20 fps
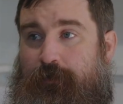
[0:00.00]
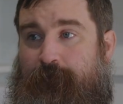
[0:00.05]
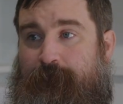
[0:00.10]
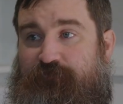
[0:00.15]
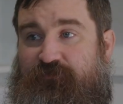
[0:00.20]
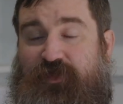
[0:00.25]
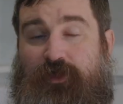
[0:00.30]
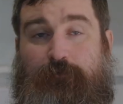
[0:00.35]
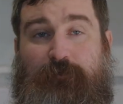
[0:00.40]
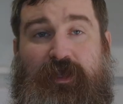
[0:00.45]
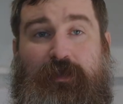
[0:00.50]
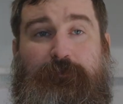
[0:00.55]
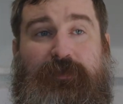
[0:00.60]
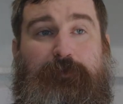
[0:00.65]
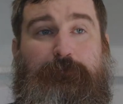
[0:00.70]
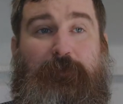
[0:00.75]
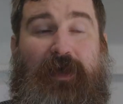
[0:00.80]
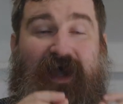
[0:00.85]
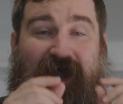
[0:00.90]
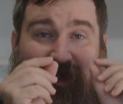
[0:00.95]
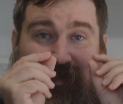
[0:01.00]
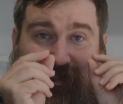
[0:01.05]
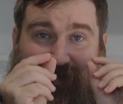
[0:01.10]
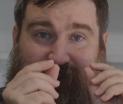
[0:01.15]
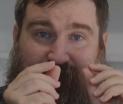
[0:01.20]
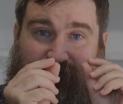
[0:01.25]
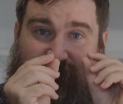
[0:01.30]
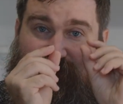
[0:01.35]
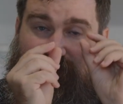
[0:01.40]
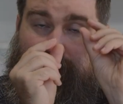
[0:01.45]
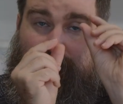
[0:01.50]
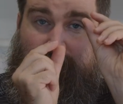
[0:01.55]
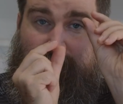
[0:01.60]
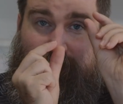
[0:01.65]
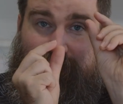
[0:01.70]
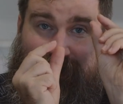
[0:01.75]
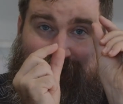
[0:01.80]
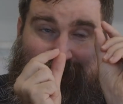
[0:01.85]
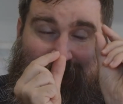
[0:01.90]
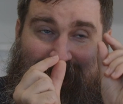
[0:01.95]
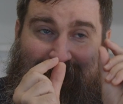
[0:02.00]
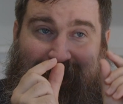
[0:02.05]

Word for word: Yep. There may be pockets and